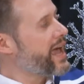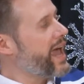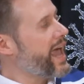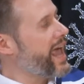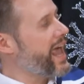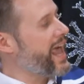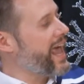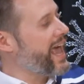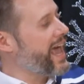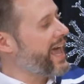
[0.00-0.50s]

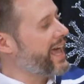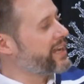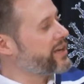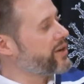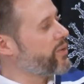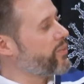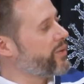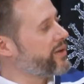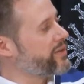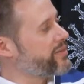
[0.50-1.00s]
And
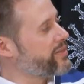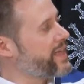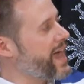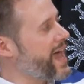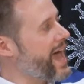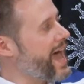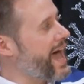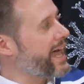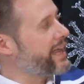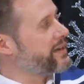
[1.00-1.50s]
with
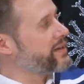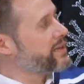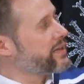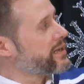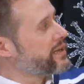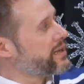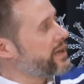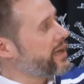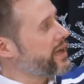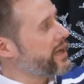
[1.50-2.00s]
that,
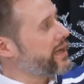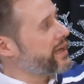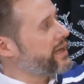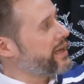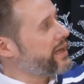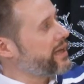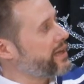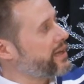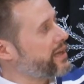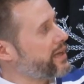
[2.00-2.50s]

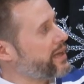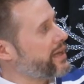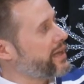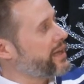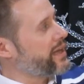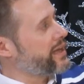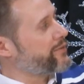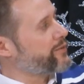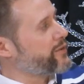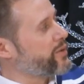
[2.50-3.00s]

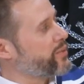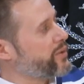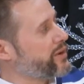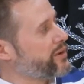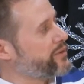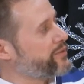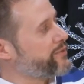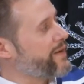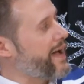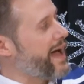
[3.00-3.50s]
if you would
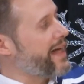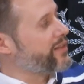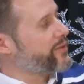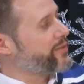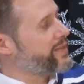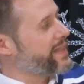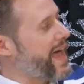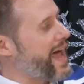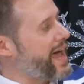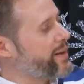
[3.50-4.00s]
have
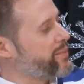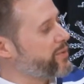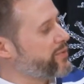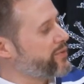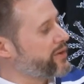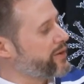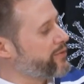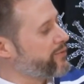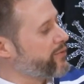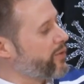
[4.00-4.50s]
followed that
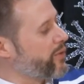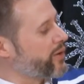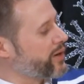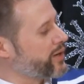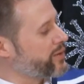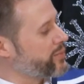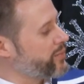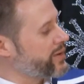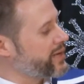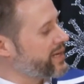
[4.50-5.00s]
moving
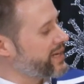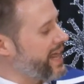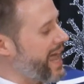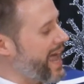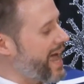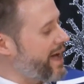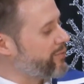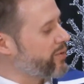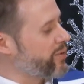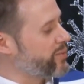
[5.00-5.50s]
forward, we can
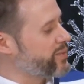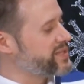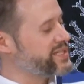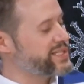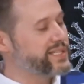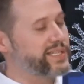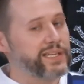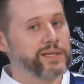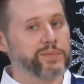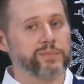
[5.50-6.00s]
have what we
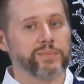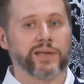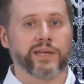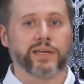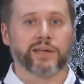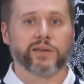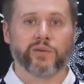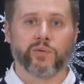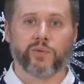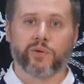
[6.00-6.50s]
see
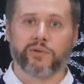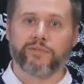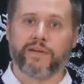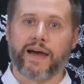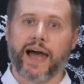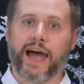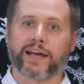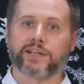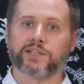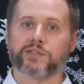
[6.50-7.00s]
being a new
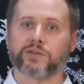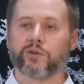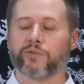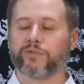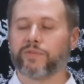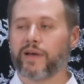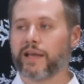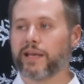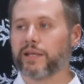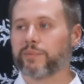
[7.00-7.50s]
effect. So
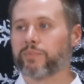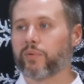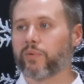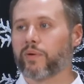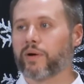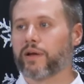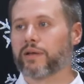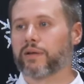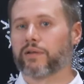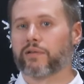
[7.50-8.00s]
if any
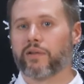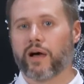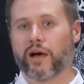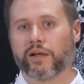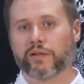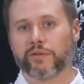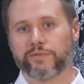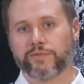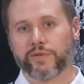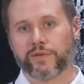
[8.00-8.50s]
point
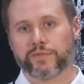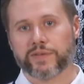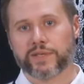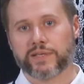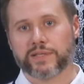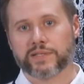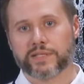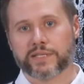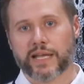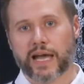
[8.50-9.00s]
along the
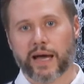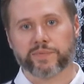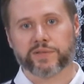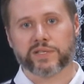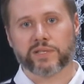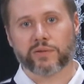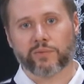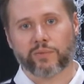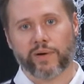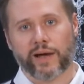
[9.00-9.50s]
15 steps
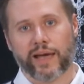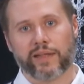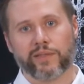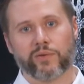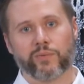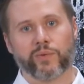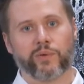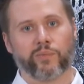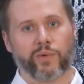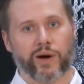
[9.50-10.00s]
of the way
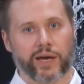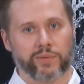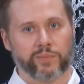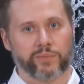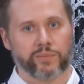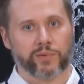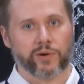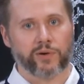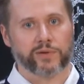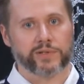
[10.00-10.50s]
that we went
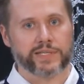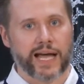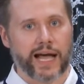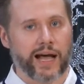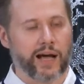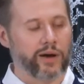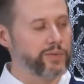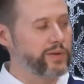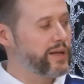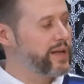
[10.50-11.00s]
and broke
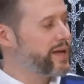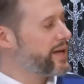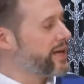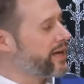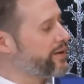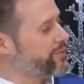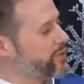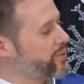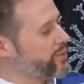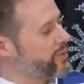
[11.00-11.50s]
down,
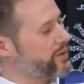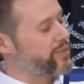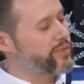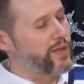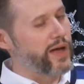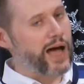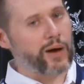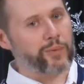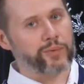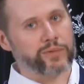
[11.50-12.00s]
if you would have
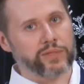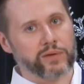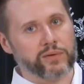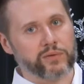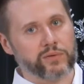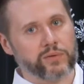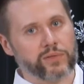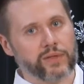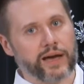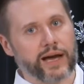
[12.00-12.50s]
thought with the
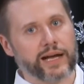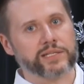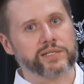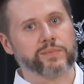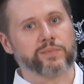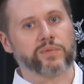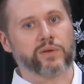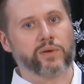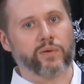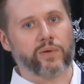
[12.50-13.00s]
new thoughts,
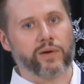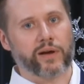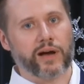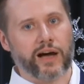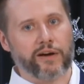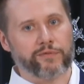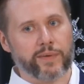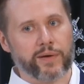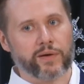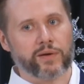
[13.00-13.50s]
I'm throwing
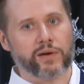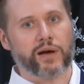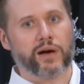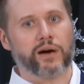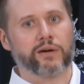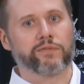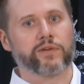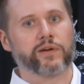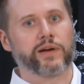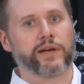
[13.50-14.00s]
off my
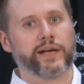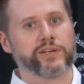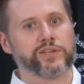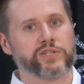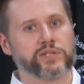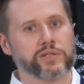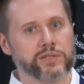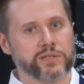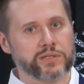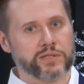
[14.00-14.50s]
recovery, I
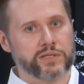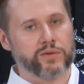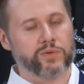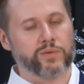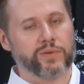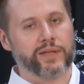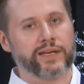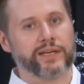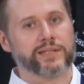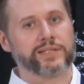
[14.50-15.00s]
shouldn't do
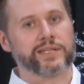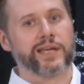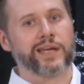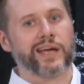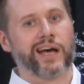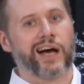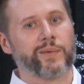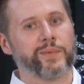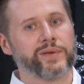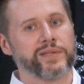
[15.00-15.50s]
this,
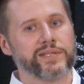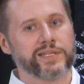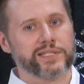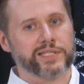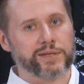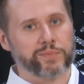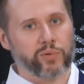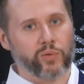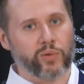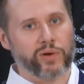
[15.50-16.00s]
I'll be
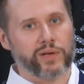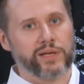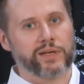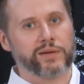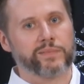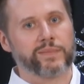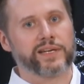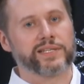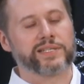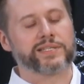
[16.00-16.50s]
disappointed
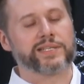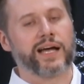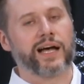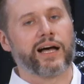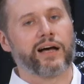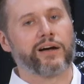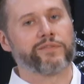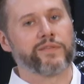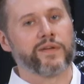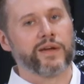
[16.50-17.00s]
in
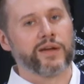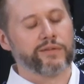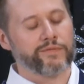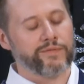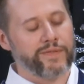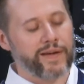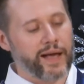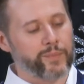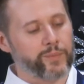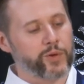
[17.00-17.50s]
myself,
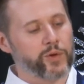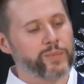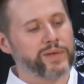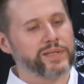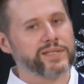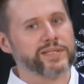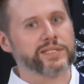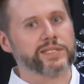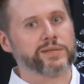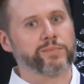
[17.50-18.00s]
family will be
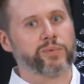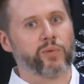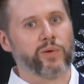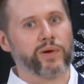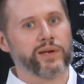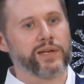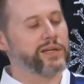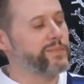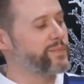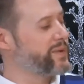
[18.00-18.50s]

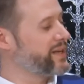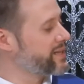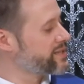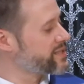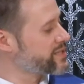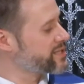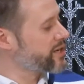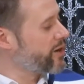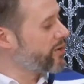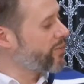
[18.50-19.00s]
disappointed in me, and
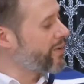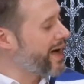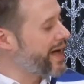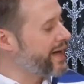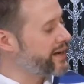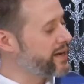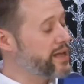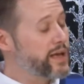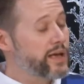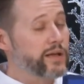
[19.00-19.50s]
so
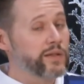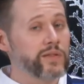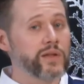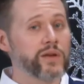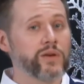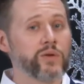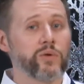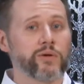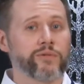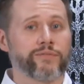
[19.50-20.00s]
on, the
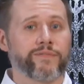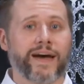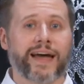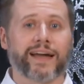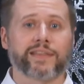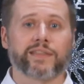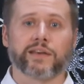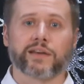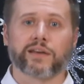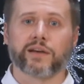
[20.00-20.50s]
new
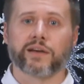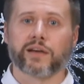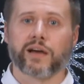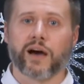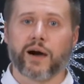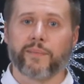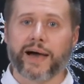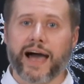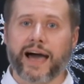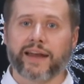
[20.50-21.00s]
effect that can
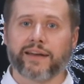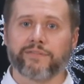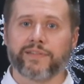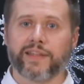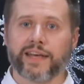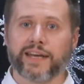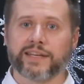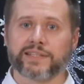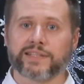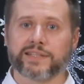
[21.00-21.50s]
come out of
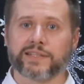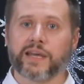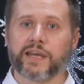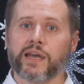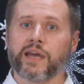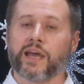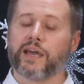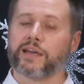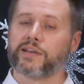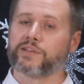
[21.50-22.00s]
this
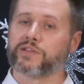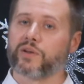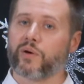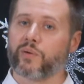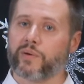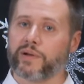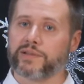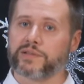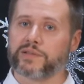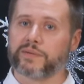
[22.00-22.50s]
is
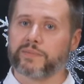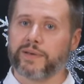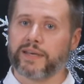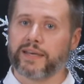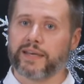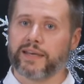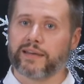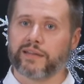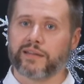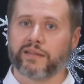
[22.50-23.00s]
going to
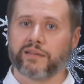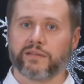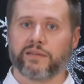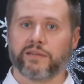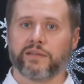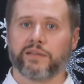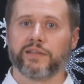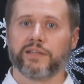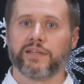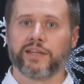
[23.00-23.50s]
be
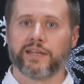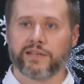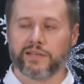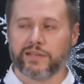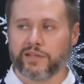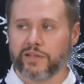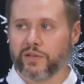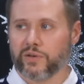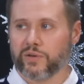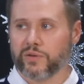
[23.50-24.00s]
you
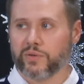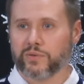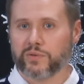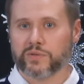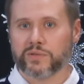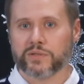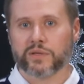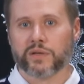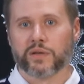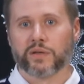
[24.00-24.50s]
didn't
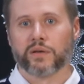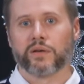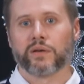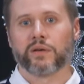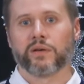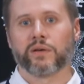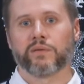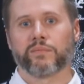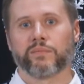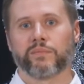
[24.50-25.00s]
use,
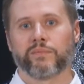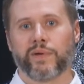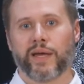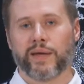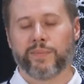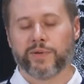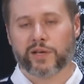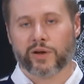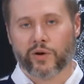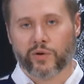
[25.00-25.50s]

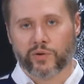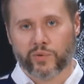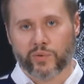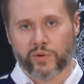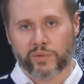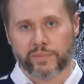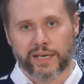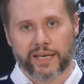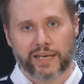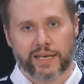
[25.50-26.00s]
maybe go to
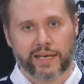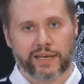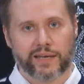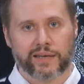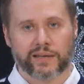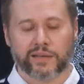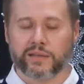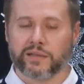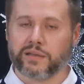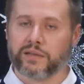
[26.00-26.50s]
a
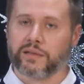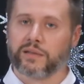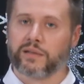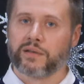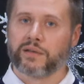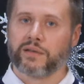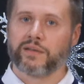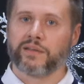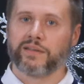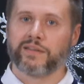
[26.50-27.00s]
meeting,
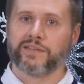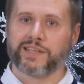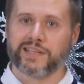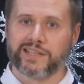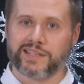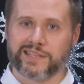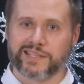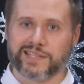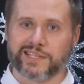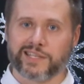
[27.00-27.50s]
you
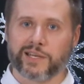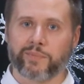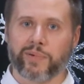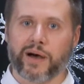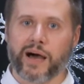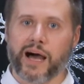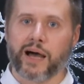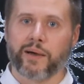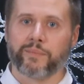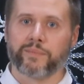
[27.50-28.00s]
didn't slip
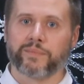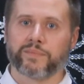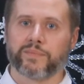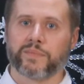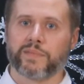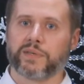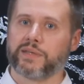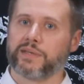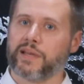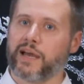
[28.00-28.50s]
up,
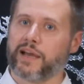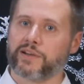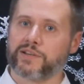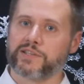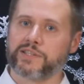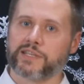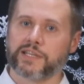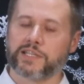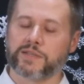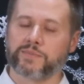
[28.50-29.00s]
now you're
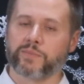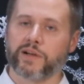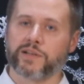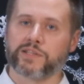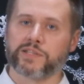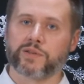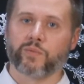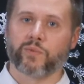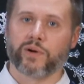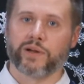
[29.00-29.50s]
6
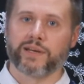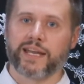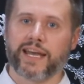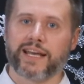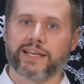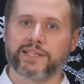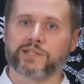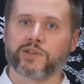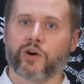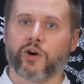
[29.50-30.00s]
months and 1
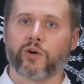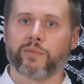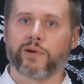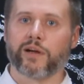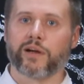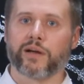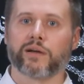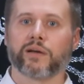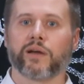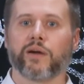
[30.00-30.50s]
day
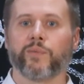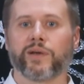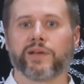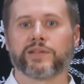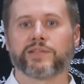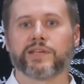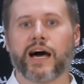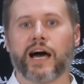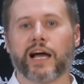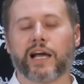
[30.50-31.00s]
sober, and we
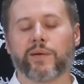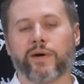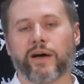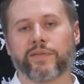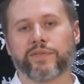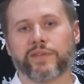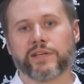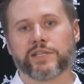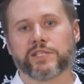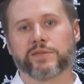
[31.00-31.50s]
can talk
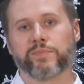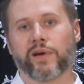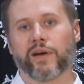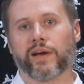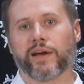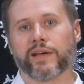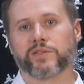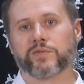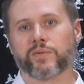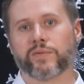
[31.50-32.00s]
about the
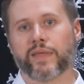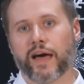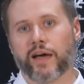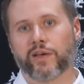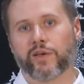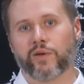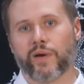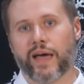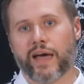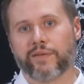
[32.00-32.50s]
experience
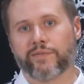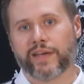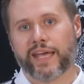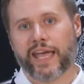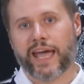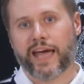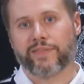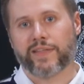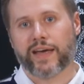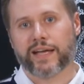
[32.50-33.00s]
without you having
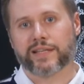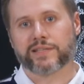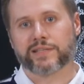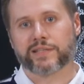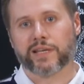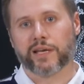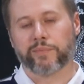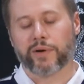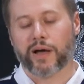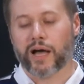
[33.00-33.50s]
had that
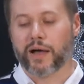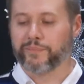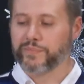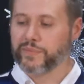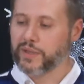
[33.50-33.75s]
slip up.